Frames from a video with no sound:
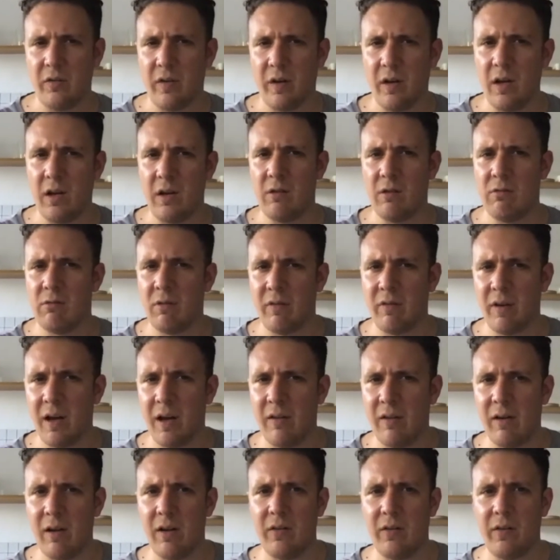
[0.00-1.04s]

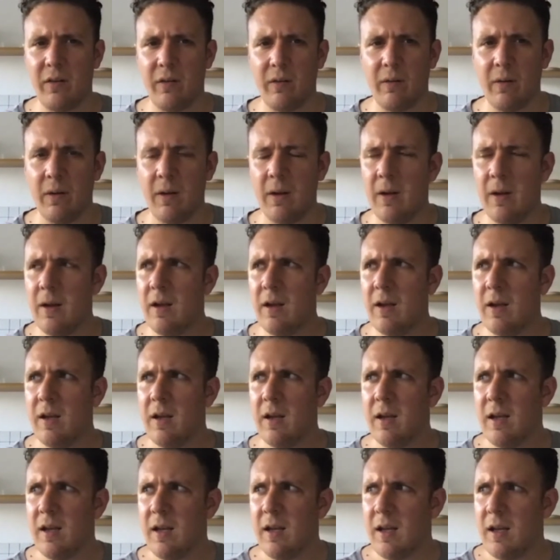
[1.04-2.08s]
revivalist, and
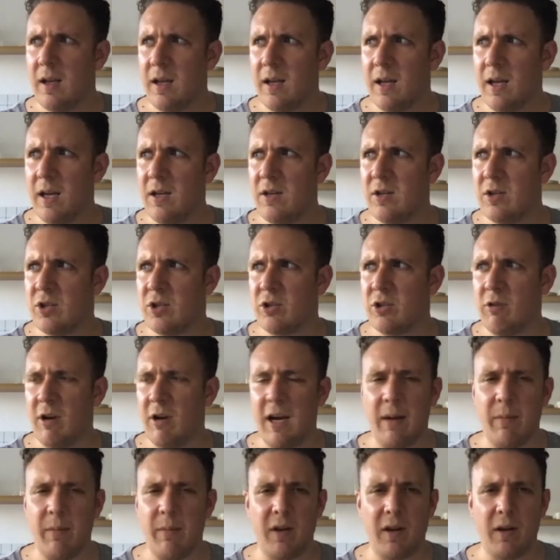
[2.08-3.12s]
he
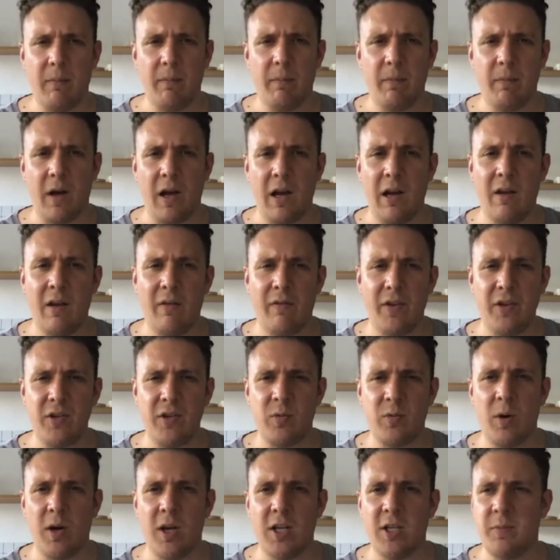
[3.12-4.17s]
described it. I love these
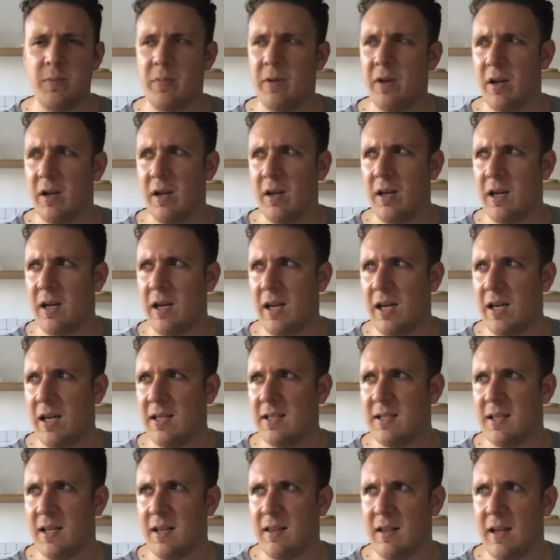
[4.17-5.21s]
words, but he
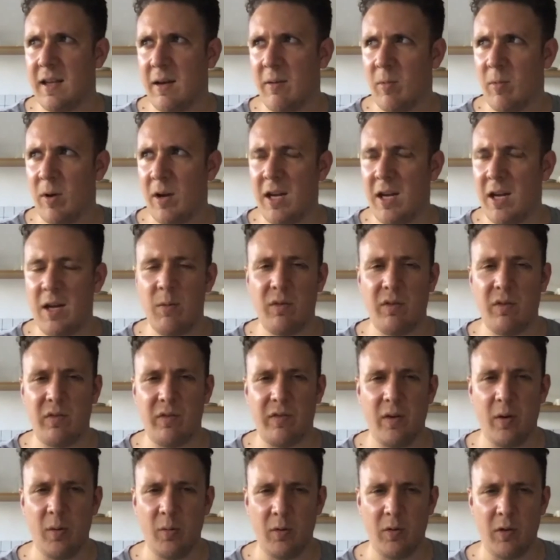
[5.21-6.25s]
said that when he was
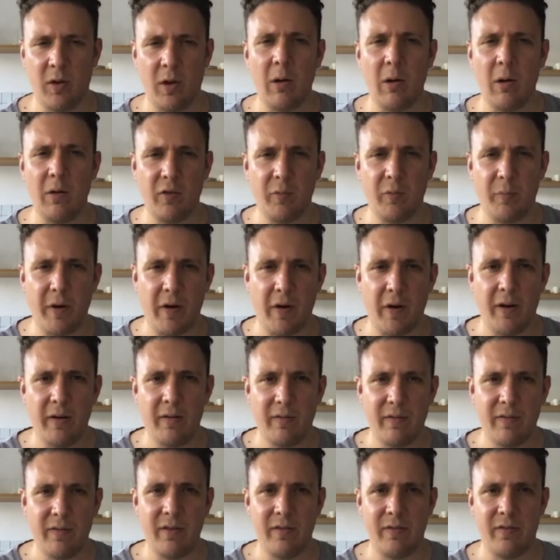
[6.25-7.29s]
filled with the Holy Spirit for
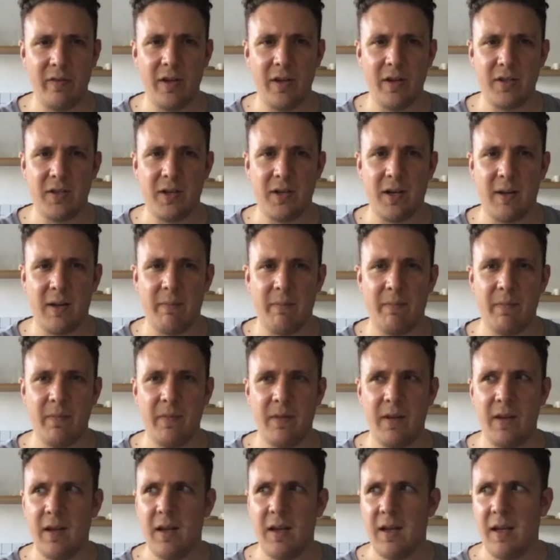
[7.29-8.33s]
the first time,
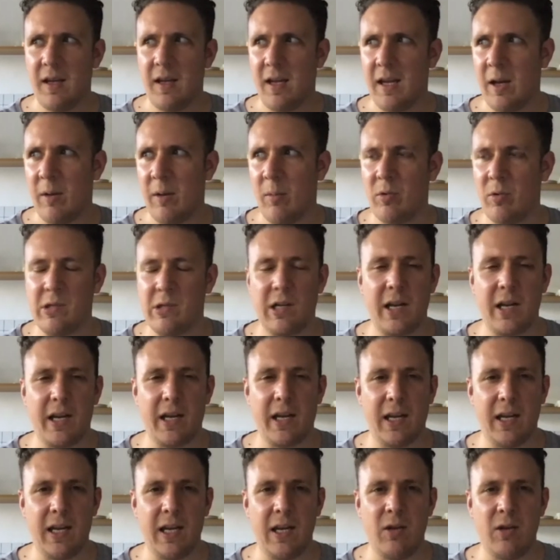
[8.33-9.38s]
it was like
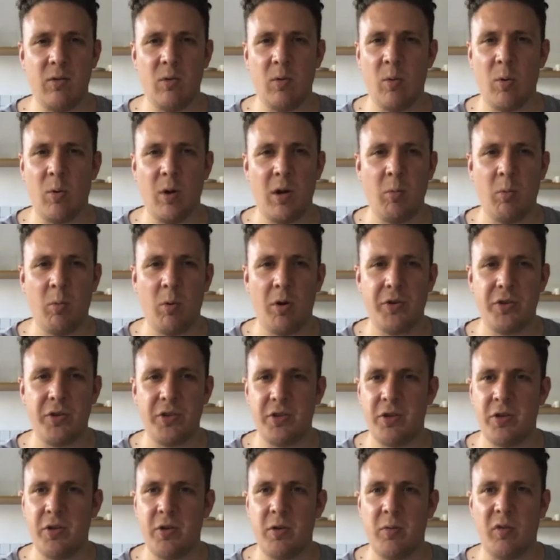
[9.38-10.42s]
all he wanted to
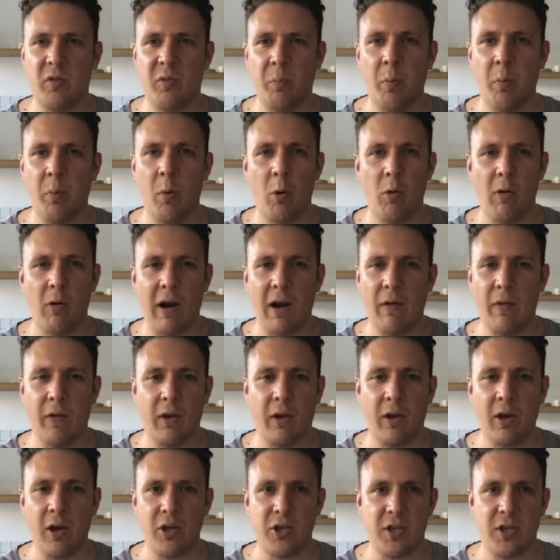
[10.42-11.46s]
do was pour out the
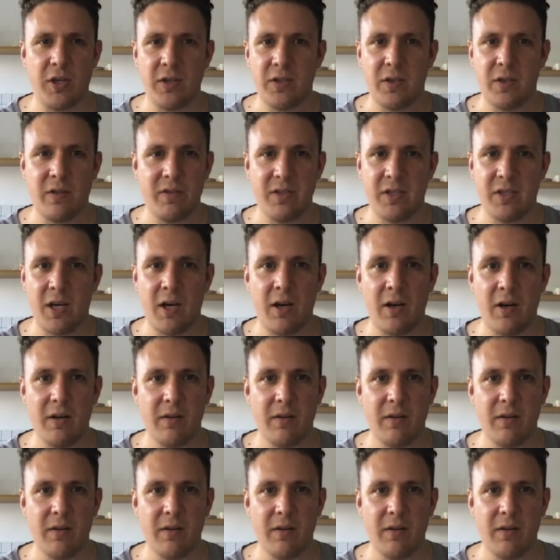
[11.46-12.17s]
gushings of his heart.